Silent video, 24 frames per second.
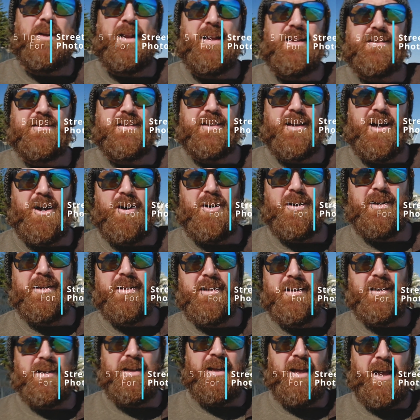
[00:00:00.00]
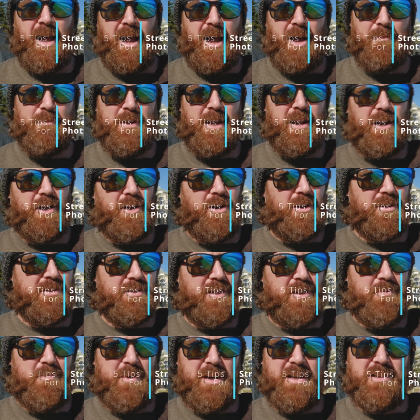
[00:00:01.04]
how's it going? I'm down at
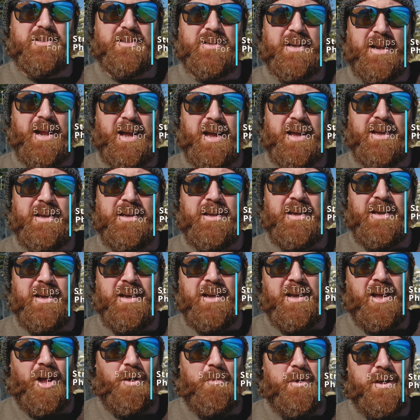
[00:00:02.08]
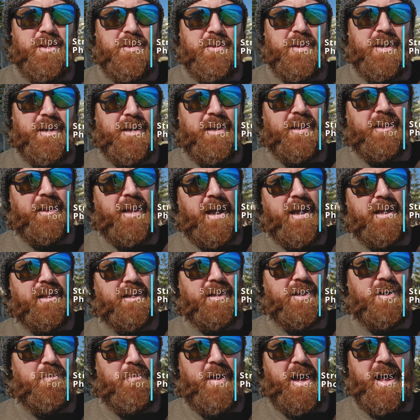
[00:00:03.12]
Coslow Beach today. I've been thinking
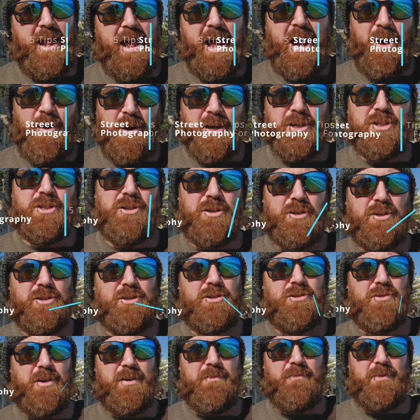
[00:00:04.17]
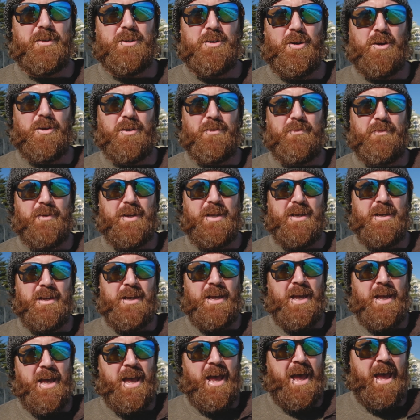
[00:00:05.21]
lately about how I shoot street photography
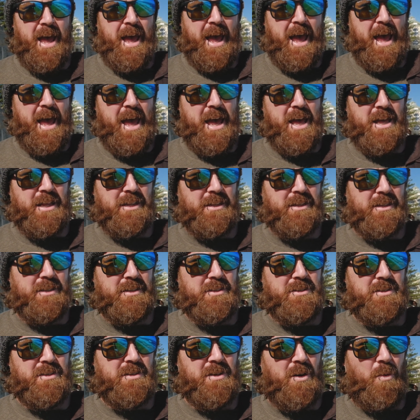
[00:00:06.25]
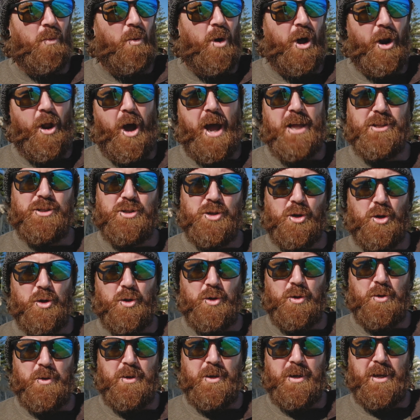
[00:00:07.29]
and what I
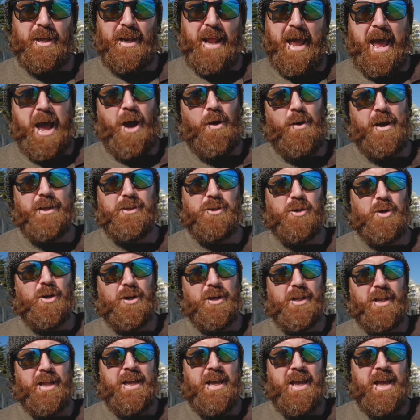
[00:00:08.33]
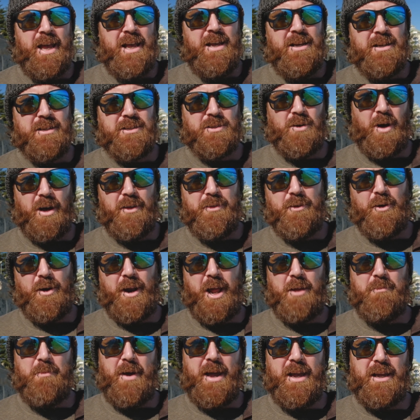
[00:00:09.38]
do and how I do it. So I thought
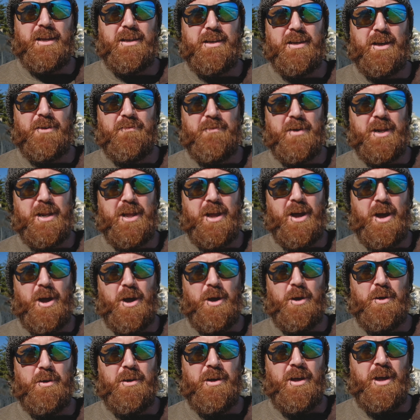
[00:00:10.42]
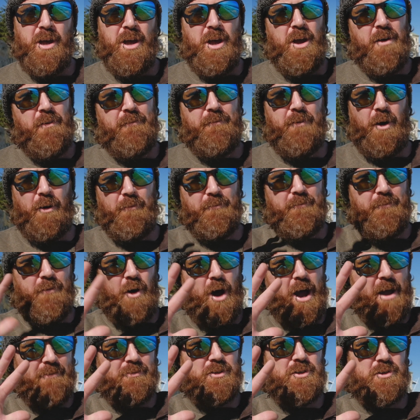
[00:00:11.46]
I'd make a video on
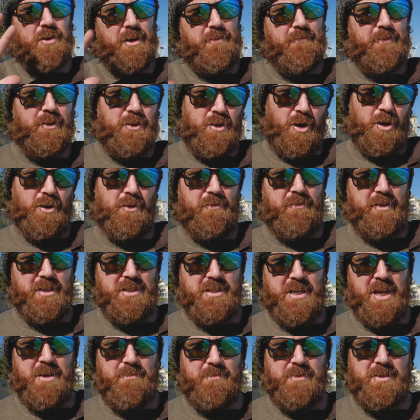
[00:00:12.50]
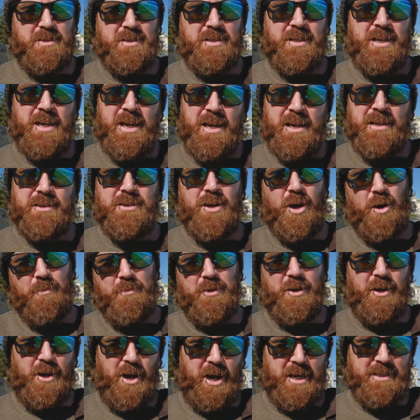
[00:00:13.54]
5 street photography tips to help
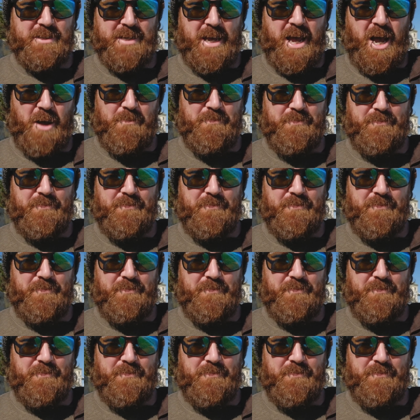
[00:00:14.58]
you guys out.